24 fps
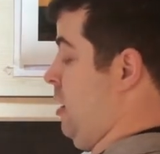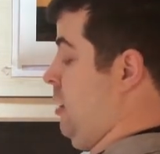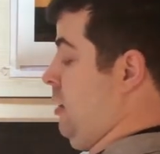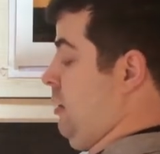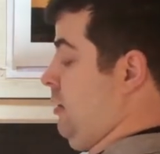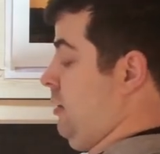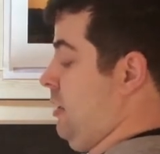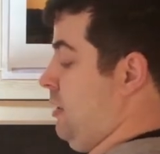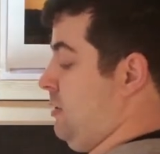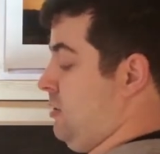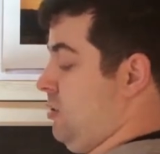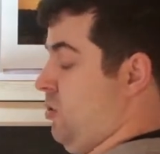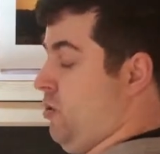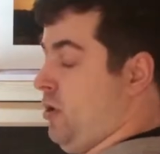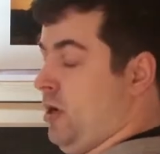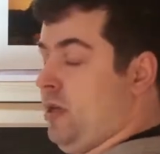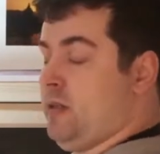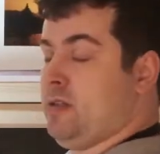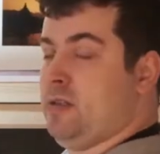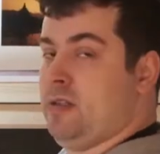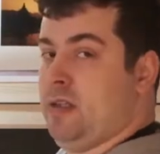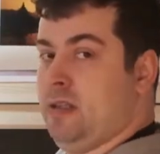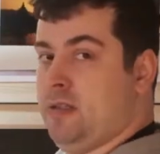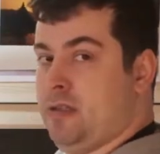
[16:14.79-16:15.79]
This hook
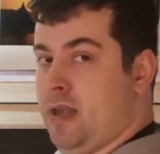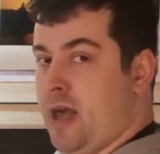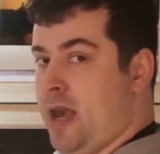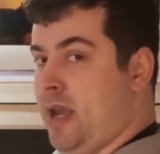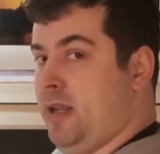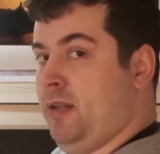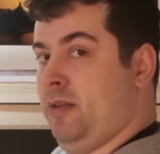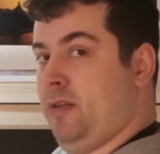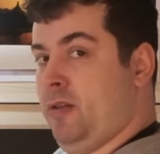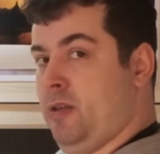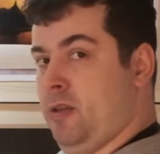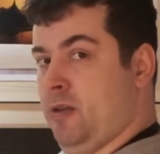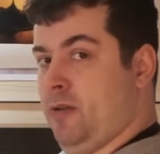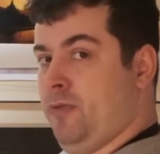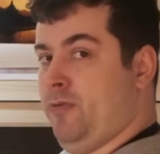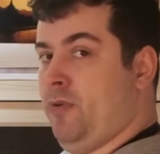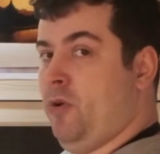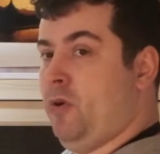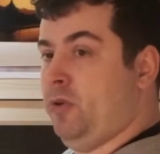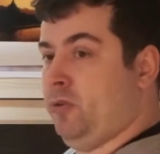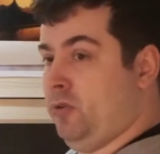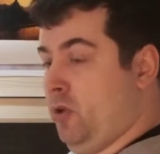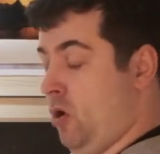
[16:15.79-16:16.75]
is designed for